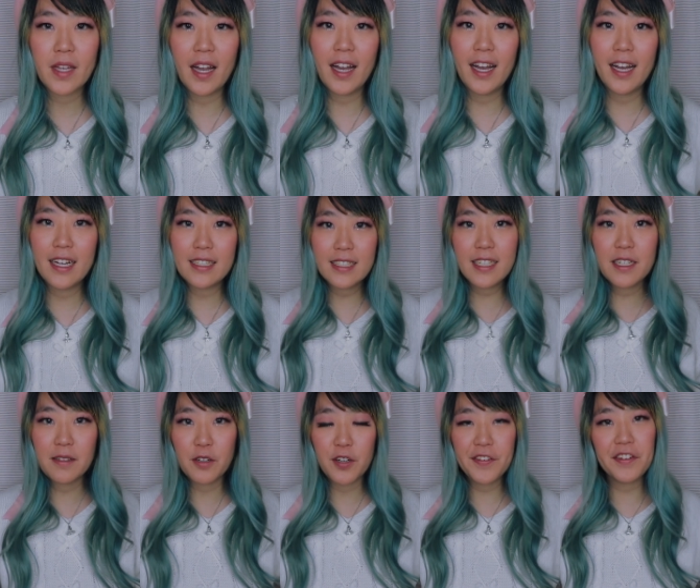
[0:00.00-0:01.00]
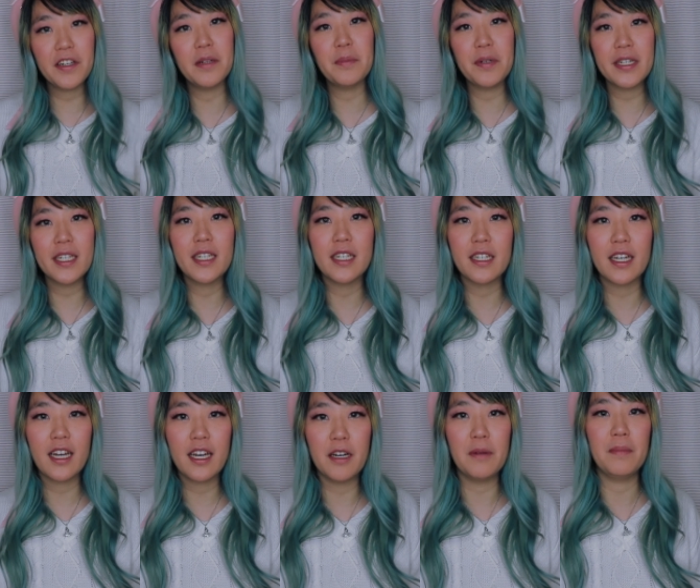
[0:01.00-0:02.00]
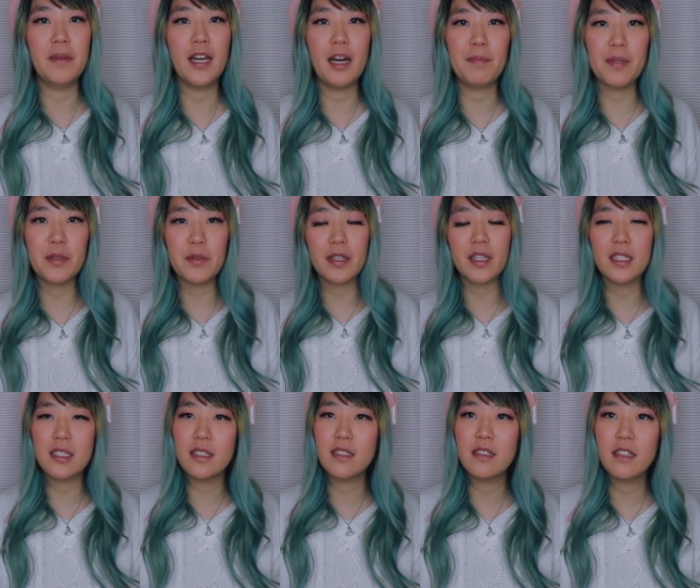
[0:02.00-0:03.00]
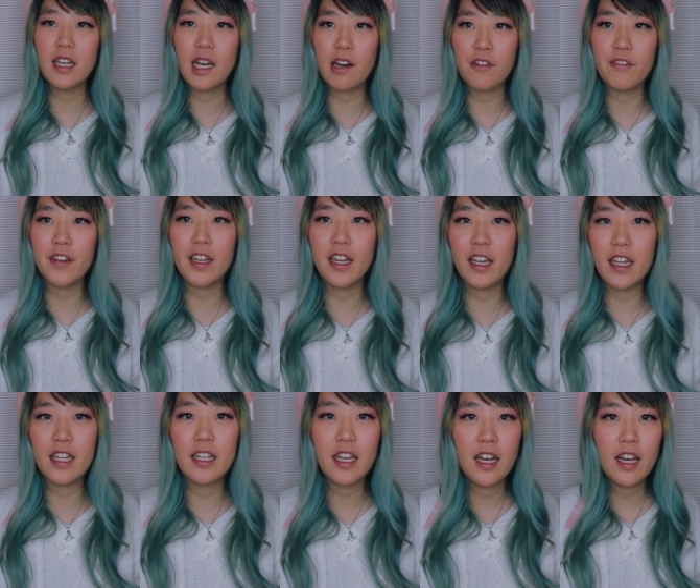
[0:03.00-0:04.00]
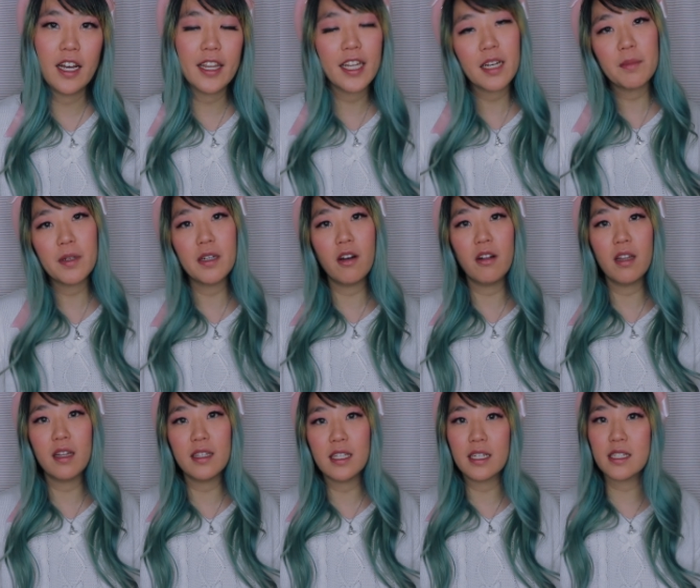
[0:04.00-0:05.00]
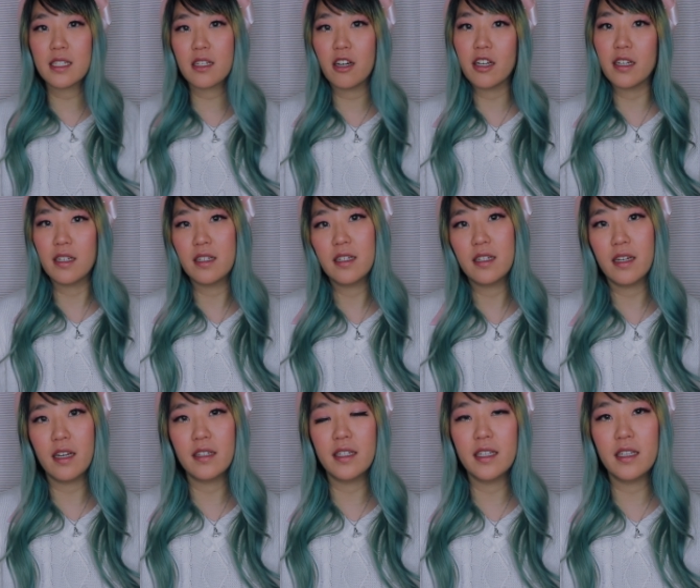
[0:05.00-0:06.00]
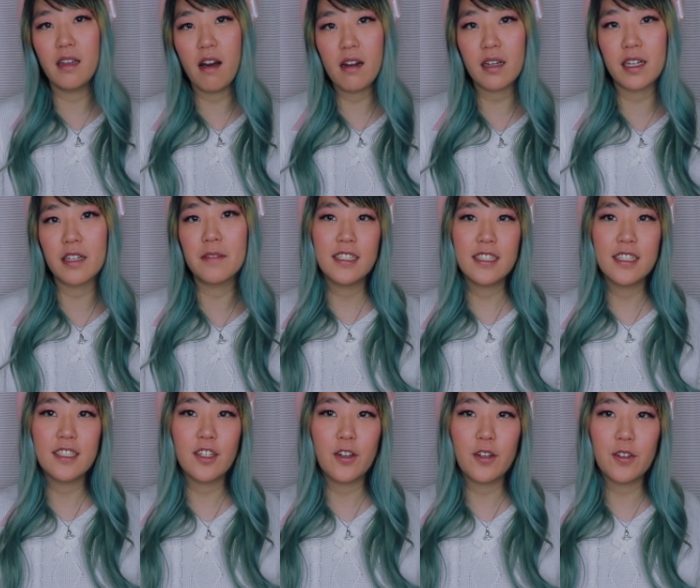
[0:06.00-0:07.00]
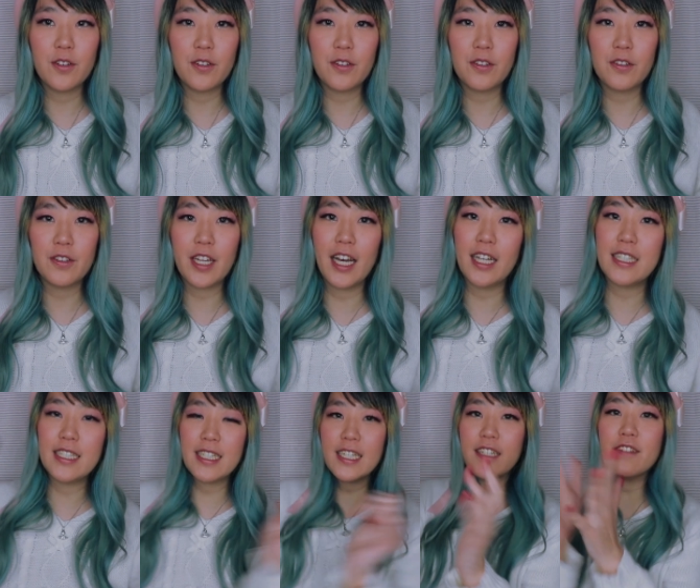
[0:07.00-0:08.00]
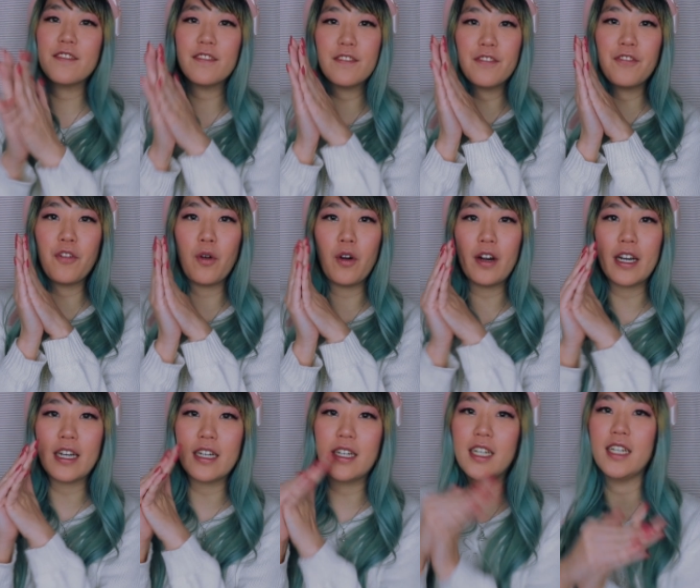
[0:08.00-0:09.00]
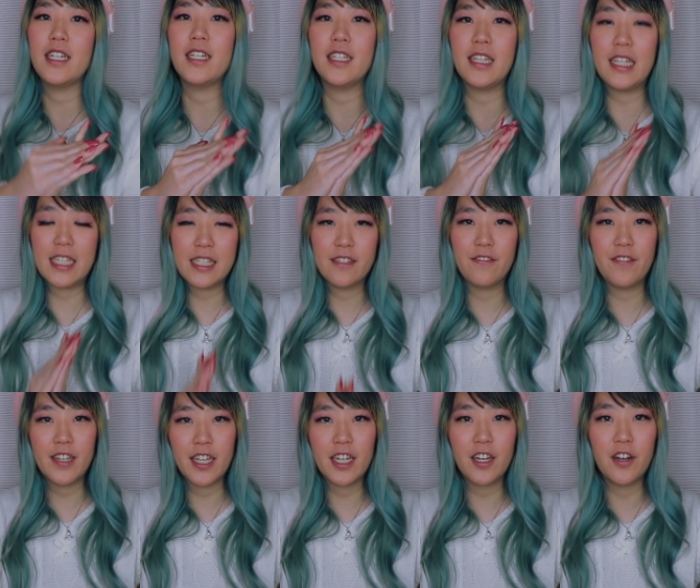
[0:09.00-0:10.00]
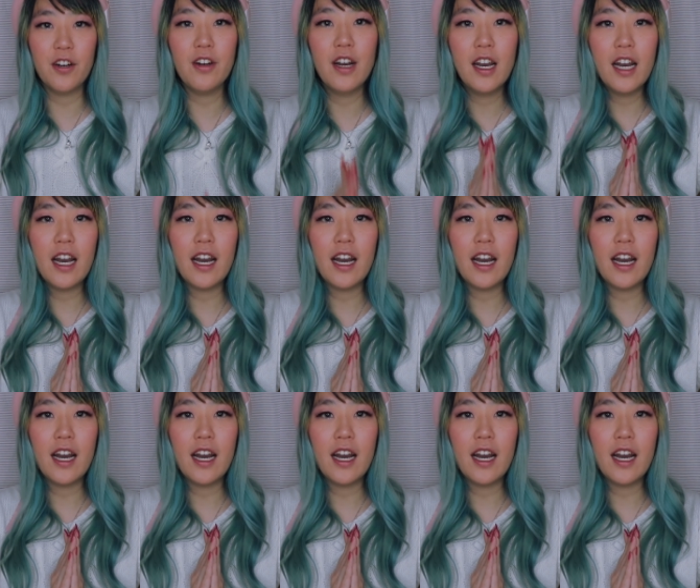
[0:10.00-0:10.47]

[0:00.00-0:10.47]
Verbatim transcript: And yeah, overall I'm pretty um, happy with this outfit and I think I'm gonna hold on to the skirt a little longer. So that's it for this video.